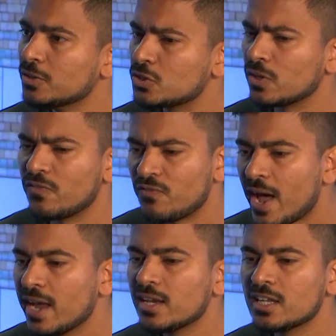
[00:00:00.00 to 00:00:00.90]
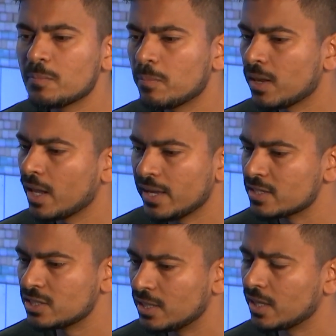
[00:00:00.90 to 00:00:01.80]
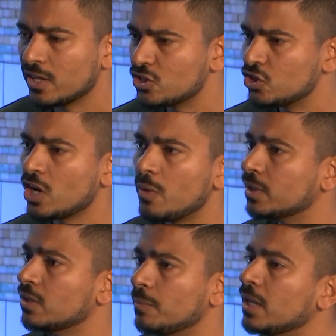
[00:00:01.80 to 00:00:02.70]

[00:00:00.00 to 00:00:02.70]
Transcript: to sort of find a place that they can share with other